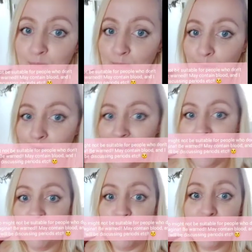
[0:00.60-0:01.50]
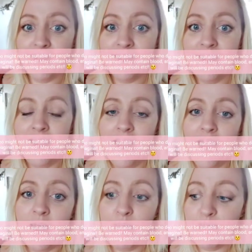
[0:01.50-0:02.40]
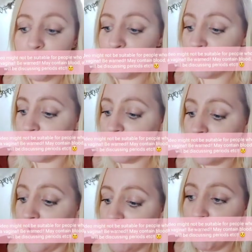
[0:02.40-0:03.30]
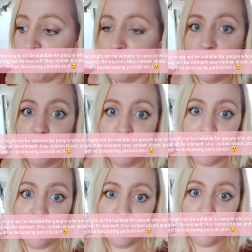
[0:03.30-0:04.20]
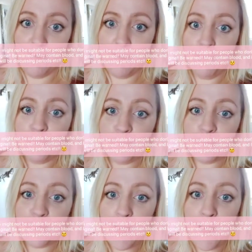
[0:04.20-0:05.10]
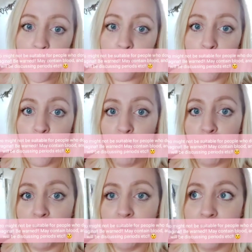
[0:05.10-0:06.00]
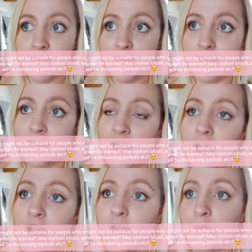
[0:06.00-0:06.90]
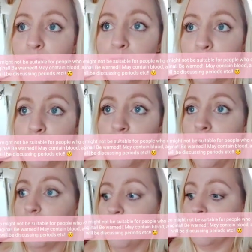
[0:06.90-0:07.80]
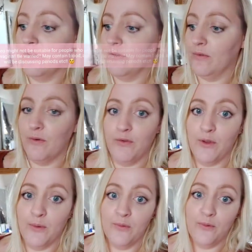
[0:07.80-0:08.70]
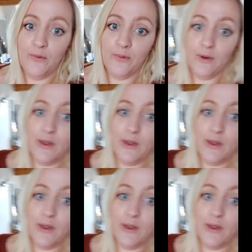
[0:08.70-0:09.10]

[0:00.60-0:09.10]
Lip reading: Morning everyone. I've been wanting to do a video for a while on products that I want to review for